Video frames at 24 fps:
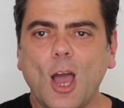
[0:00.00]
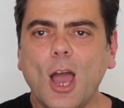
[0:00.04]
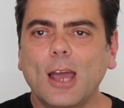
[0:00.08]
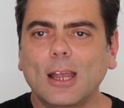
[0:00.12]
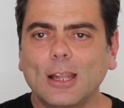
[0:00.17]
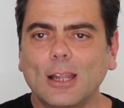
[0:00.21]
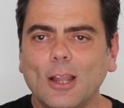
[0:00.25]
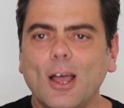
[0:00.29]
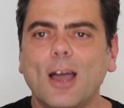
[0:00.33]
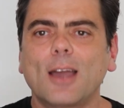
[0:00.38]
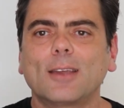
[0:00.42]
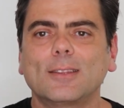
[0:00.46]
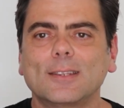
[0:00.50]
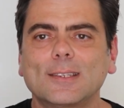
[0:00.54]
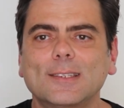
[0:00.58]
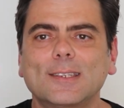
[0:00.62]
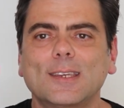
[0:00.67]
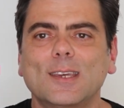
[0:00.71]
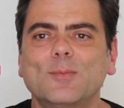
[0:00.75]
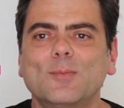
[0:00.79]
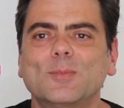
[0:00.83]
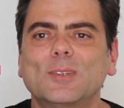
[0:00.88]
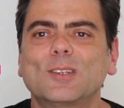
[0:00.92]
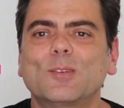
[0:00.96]
I like the
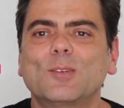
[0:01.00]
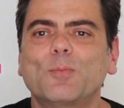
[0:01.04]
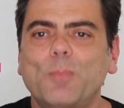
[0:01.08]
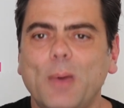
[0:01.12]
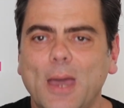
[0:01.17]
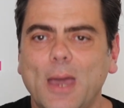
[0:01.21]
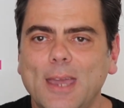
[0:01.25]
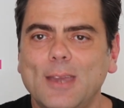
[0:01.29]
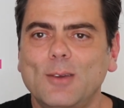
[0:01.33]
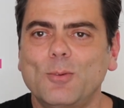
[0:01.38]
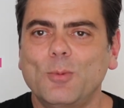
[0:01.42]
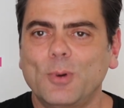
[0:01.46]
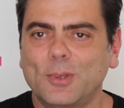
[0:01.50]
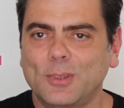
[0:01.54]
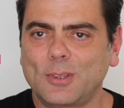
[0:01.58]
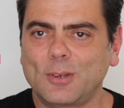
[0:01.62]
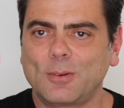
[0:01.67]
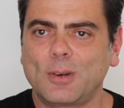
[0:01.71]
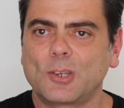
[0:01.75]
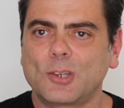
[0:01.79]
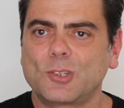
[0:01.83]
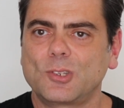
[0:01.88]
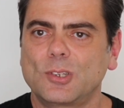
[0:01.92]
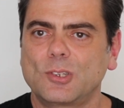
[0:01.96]
team to debate what
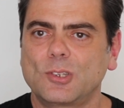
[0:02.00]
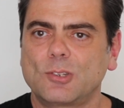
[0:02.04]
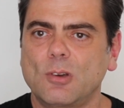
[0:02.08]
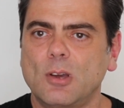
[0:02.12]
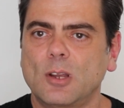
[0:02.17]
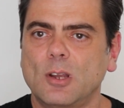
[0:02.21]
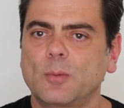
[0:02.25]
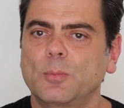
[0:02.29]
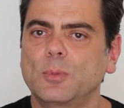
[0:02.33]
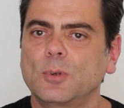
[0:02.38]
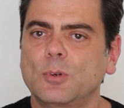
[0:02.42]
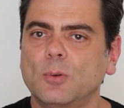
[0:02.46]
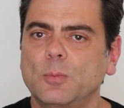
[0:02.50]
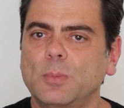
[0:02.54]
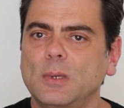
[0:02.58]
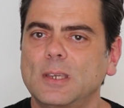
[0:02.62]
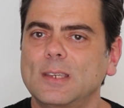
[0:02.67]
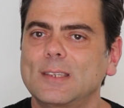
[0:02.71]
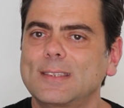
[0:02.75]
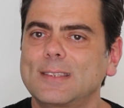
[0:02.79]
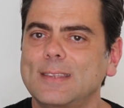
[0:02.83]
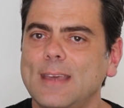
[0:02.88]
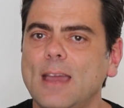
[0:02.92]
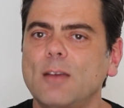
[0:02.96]
they're actually trying to build,
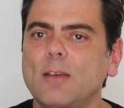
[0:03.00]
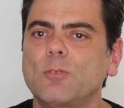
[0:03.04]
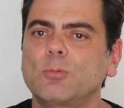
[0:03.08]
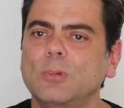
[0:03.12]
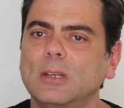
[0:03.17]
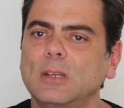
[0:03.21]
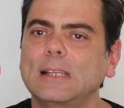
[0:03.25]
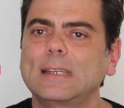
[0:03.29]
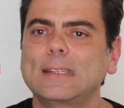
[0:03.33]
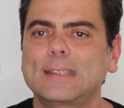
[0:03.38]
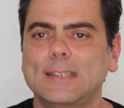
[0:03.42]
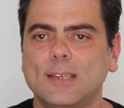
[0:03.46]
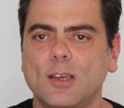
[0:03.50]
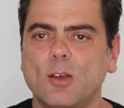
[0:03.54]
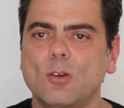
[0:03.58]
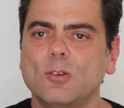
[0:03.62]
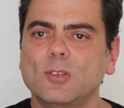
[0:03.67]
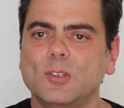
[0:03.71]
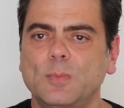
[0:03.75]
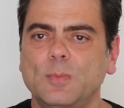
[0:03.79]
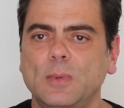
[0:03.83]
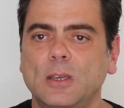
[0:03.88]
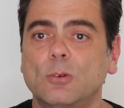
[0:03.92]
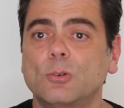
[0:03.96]
because that really
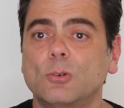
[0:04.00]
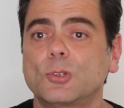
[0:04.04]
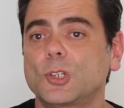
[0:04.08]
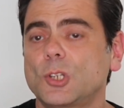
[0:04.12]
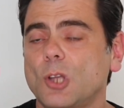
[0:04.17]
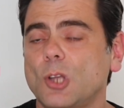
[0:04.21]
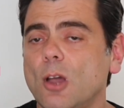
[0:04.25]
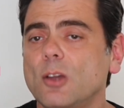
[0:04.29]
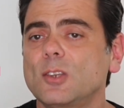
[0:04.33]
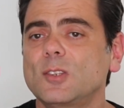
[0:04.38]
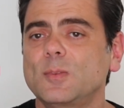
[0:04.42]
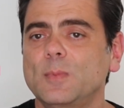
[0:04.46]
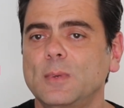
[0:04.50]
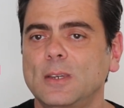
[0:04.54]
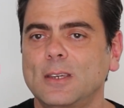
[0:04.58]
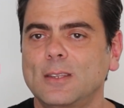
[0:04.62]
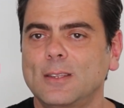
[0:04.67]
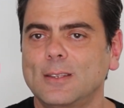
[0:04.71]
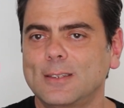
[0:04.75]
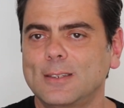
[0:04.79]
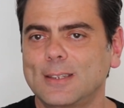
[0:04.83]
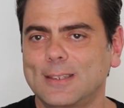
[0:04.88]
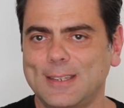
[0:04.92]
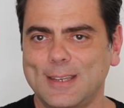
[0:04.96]
tells me or shows me
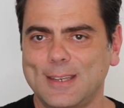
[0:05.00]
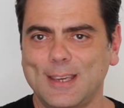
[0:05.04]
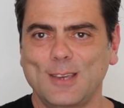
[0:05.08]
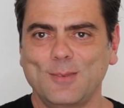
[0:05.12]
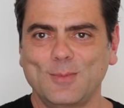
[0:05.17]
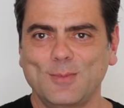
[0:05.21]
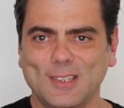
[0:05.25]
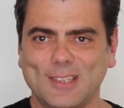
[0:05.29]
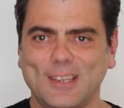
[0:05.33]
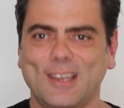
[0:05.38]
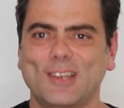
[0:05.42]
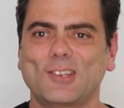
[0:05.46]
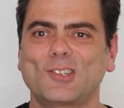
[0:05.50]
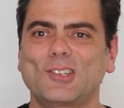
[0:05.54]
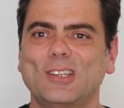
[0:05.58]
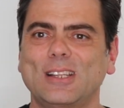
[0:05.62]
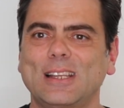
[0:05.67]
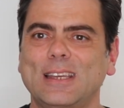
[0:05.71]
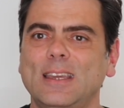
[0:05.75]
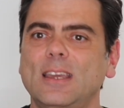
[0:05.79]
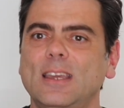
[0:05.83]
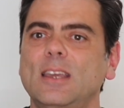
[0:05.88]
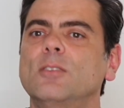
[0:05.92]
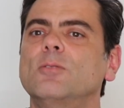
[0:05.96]
that the team is
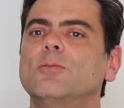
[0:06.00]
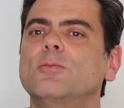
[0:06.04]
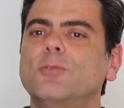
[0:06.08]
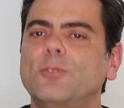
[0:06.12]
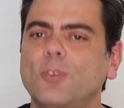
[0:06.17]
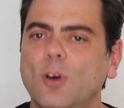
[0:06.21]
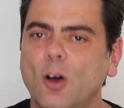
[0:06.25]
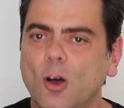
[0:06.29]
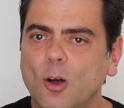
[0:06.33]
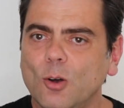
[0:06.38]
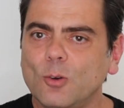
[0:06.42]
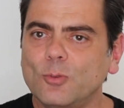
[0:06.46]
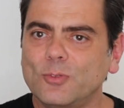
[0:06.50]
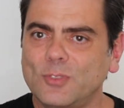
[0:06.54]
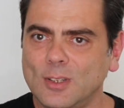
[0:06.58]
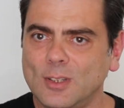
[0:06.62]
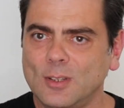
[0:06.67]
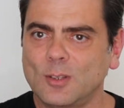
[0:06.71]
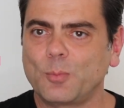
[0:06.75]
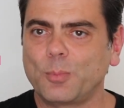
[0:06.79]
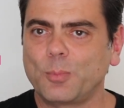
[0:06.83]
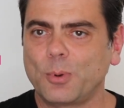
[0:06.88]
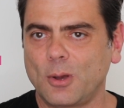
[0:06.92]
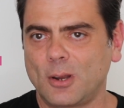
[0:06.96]
actually involved
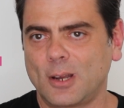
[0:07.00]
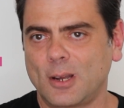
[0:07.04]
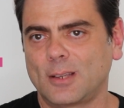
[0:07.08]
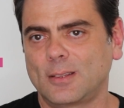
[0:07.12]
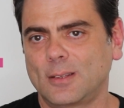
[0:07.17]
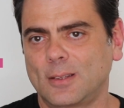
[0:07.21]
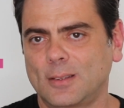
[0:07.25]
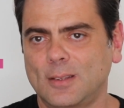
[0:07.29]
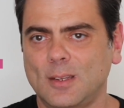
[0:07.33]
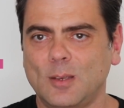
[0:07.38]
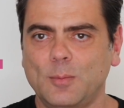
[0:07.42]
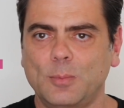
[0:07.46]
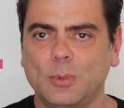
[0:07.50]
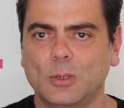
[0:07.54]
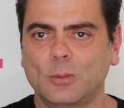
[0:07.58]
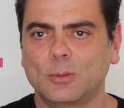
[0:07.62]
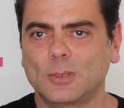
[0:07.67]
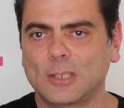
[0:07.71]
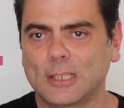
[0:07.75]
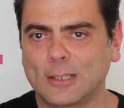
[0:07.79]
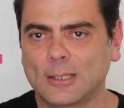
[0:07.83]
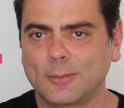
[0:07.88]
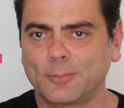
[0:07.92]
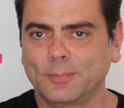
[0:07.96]
in the product that they're
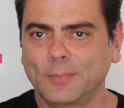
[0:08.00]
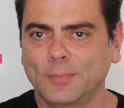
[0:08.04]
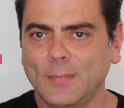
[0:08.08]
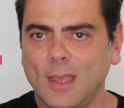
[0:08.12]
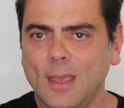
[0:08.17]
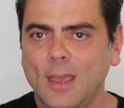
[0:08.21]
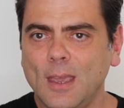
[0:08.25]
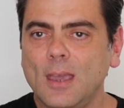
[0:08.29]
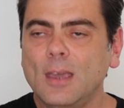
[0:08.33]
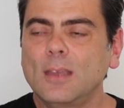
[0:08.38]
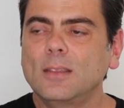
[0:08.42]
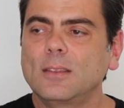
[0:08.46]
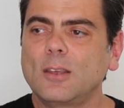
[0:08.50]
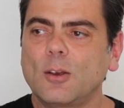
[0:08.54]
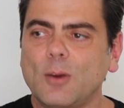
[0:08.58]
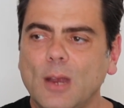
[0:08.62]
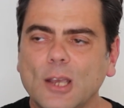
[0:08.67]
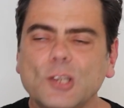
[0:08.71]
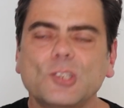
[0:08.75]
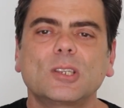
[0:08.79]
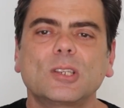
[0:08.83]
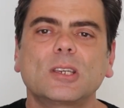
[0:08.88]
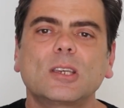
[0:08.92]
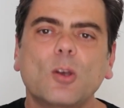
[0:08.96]
building. They're
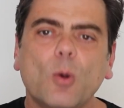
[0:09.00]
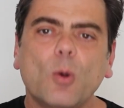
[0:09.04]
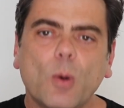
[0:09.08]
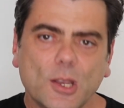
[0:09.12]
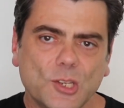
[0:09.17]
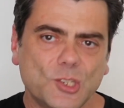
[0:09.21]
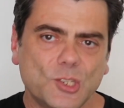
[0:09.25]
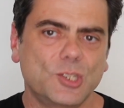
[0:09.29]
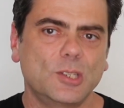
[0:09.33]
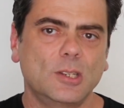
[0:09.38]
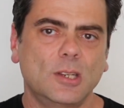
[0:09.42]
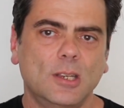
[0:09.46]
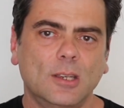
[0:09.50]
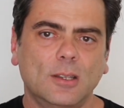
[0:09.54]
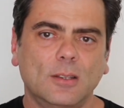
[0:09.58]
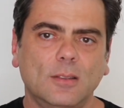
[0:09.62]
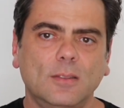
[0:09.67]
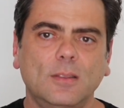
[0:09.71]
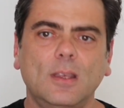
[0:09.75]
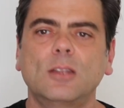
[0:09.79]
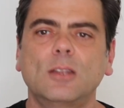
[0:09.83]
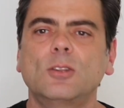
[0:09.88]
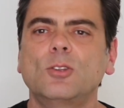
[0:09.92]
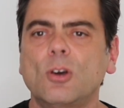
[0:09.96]
actually
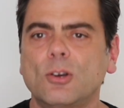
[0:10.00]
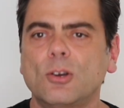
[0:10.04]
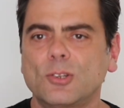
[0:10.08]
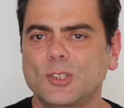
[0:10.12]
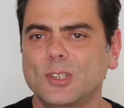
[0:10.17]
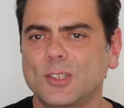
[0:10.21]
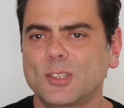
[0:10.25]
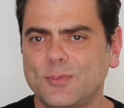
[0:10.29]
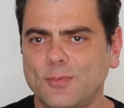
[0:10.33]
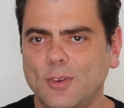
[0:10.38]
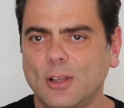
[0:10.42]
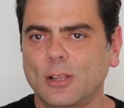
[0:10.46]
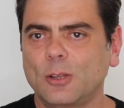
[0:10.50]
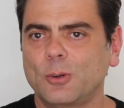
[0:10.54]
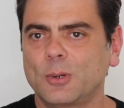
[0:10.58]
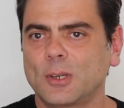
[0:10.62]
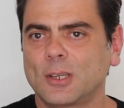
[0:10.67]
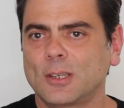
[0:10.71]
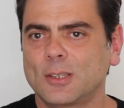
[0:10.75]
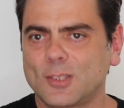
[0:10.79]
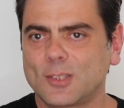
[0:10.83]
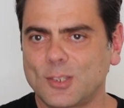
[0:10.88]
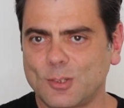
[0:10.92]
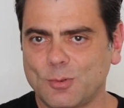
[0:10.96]
questioning. They're not just
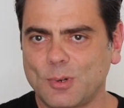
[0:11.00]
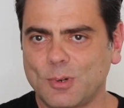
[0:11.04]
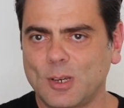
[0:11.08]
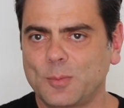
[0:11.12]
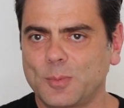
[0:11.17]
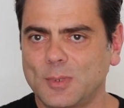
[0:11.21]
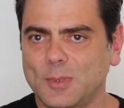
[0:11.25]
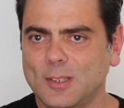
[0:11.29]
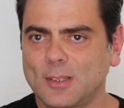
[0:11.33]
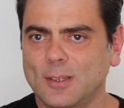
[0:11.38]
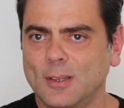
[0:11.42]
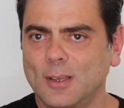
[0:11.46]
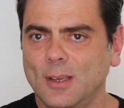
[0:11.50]
following a script.